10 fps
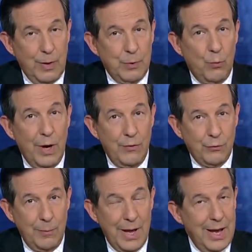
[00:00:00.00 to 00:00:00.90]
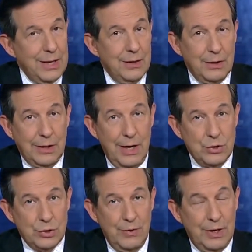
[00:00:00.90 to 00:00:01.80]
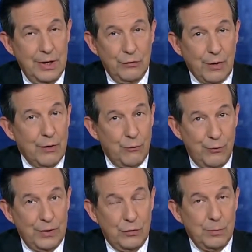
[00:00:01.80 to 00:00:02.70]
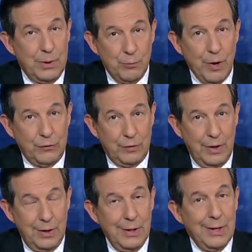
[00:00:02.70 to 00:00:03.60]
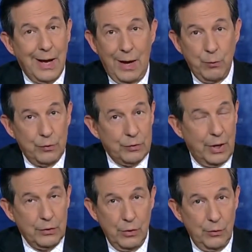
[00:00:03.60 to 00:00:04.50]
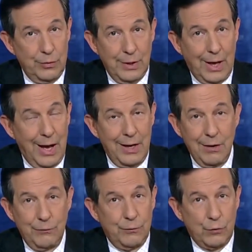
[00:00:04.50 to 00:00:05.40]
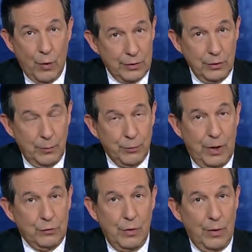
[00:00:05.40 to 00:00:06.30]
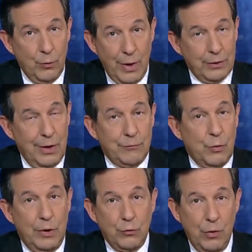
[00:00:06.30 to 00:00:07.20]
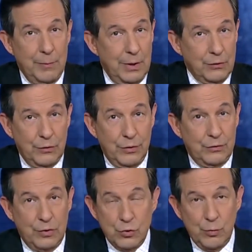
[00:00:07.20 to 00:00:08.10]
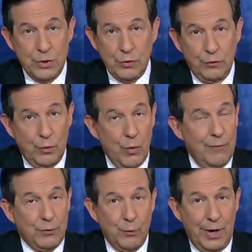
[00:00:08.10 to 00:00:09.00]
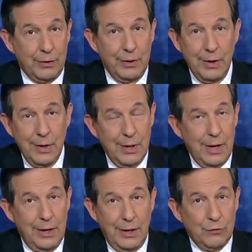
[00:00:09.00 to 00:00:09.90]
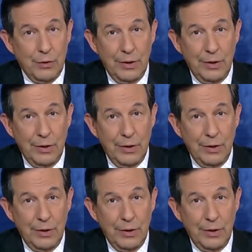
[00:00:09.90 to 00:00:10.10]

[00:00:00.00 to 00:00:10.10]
step away from any indication that he is unfit to be president. I will tell you that I have talked to the president on the record. I've talked to him in situations that are off the record, and